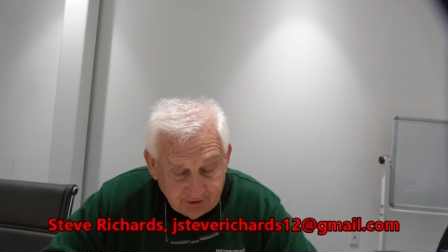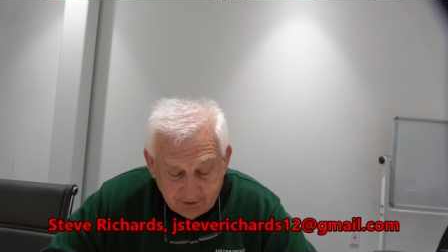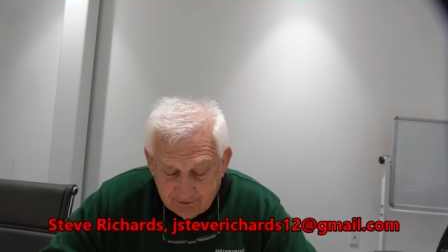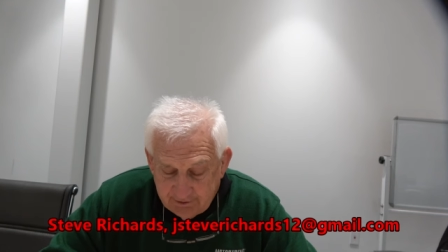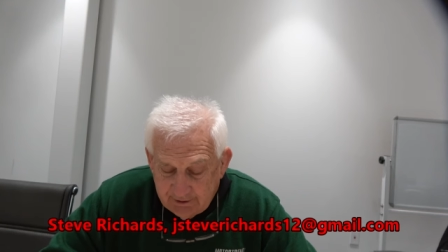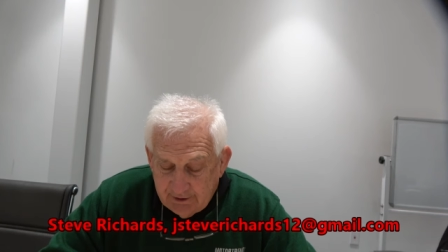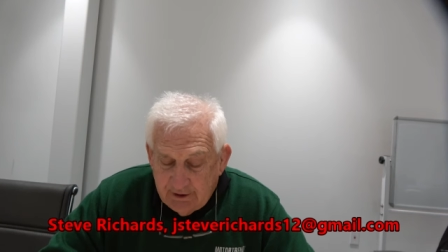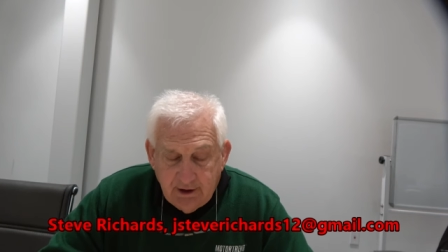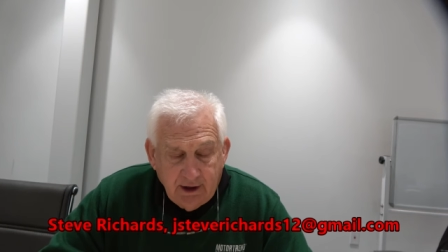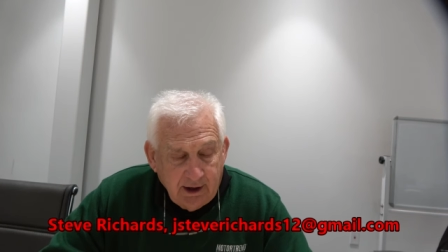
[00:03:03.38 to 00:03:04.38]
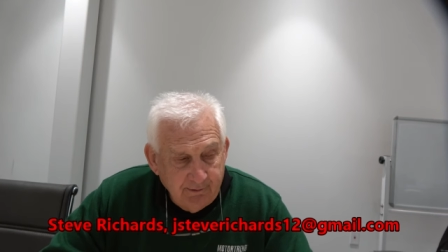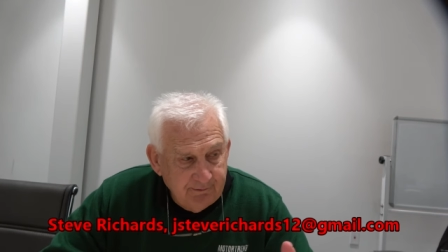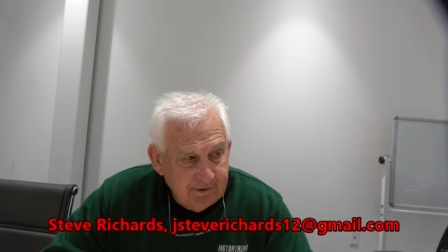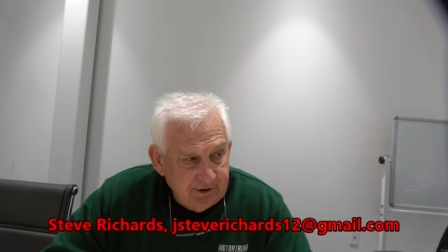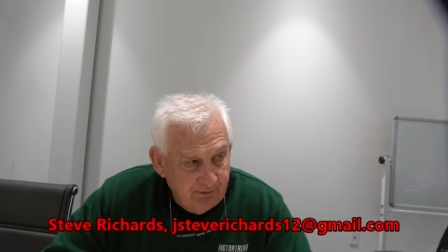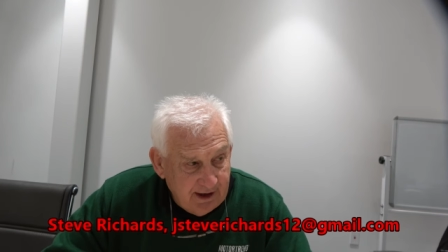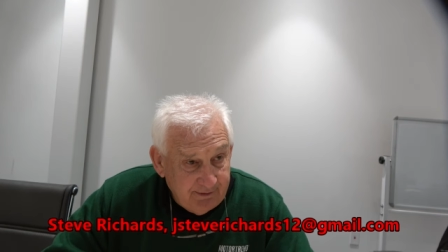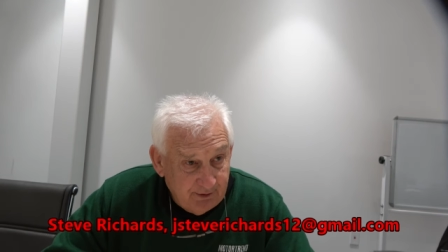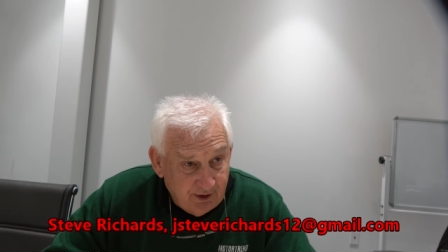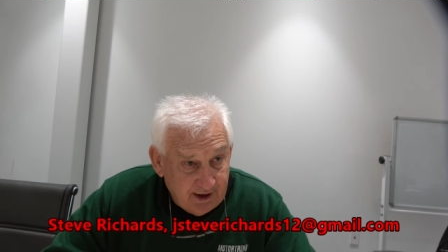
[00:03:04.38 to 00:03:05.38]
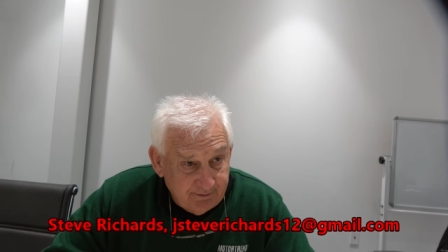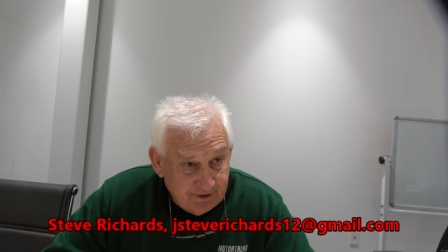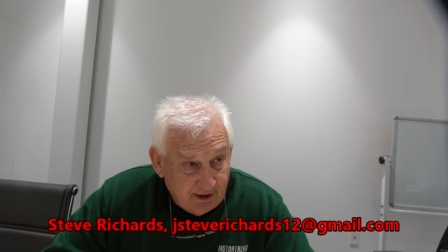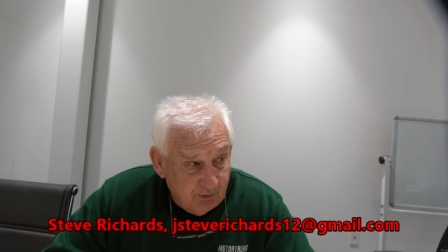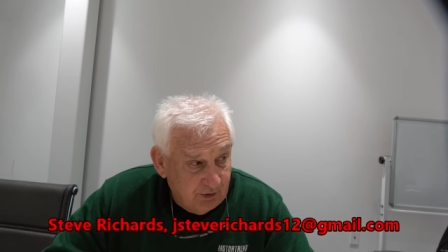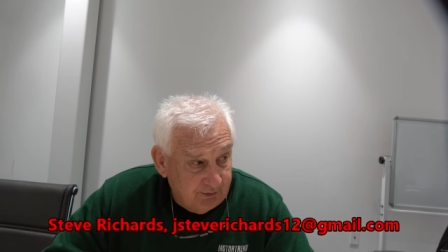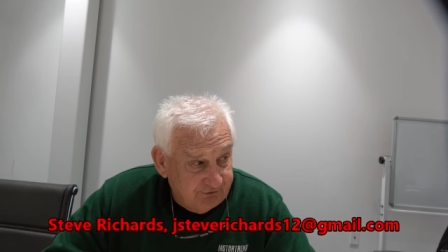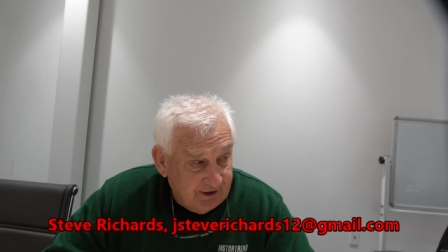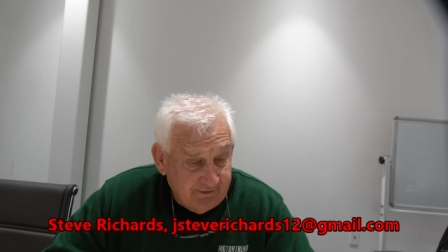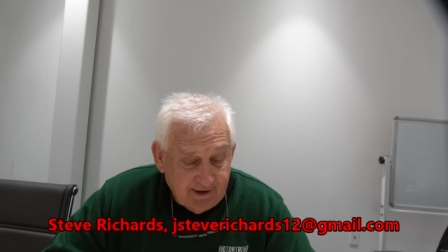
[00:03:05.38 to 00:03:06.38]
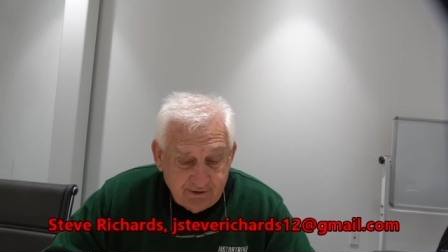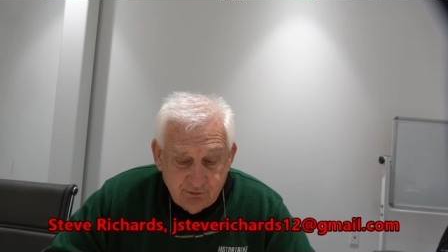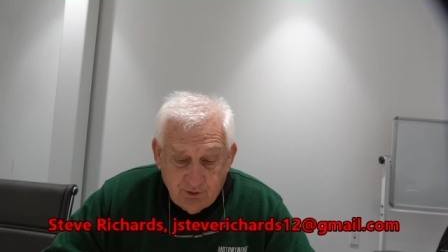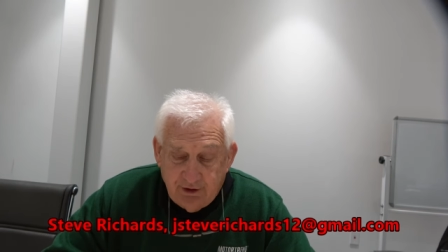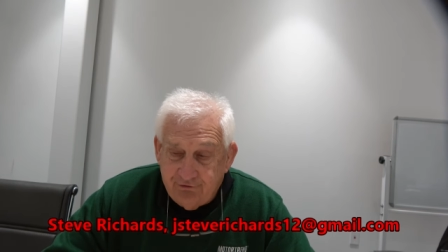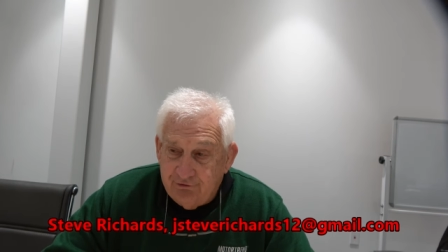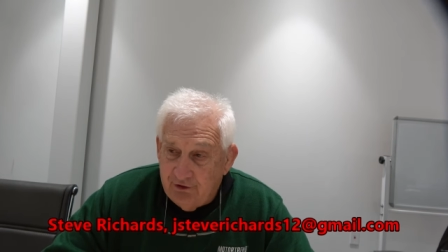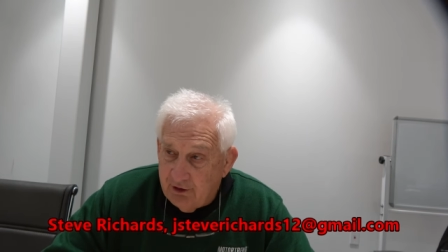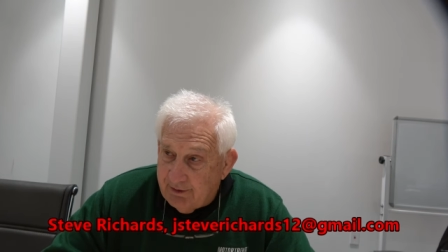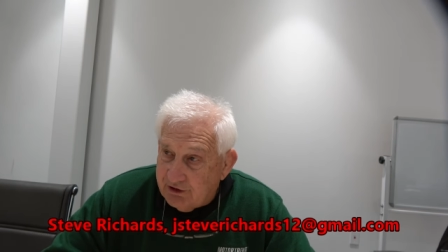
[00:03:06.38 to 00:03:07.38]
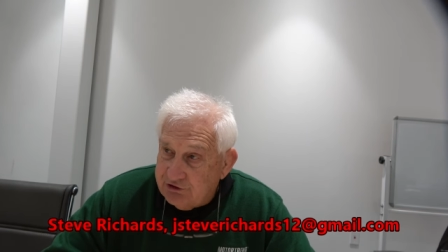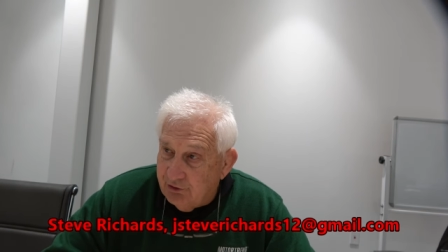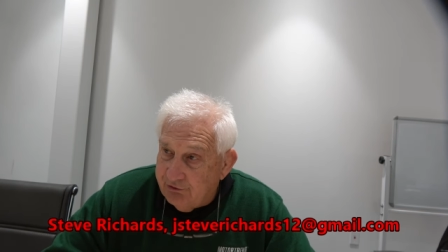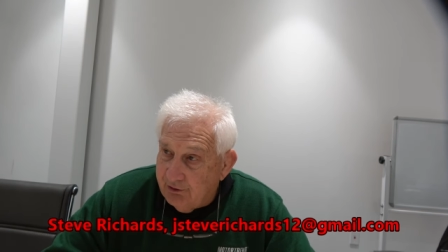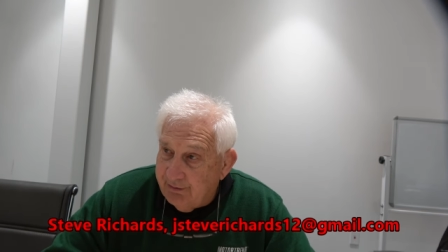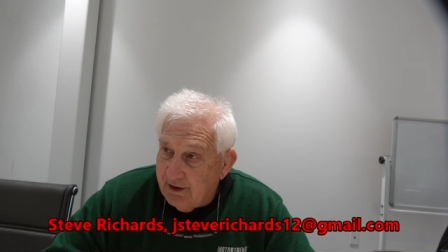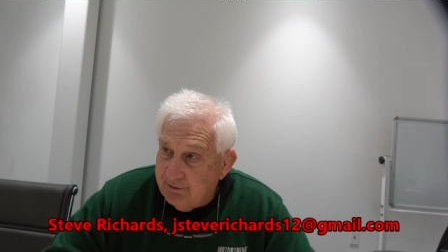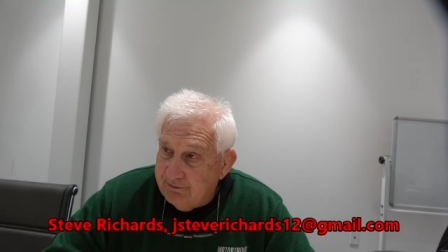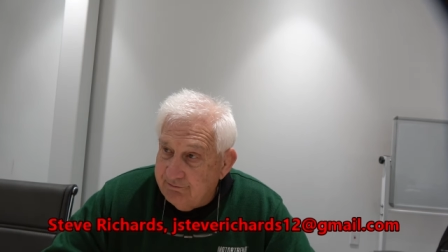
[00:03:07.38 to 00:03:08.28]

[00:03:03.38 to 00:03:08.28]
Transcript: here. Um, you may be right, but I don't want to say that. What else is good about a short-term payment?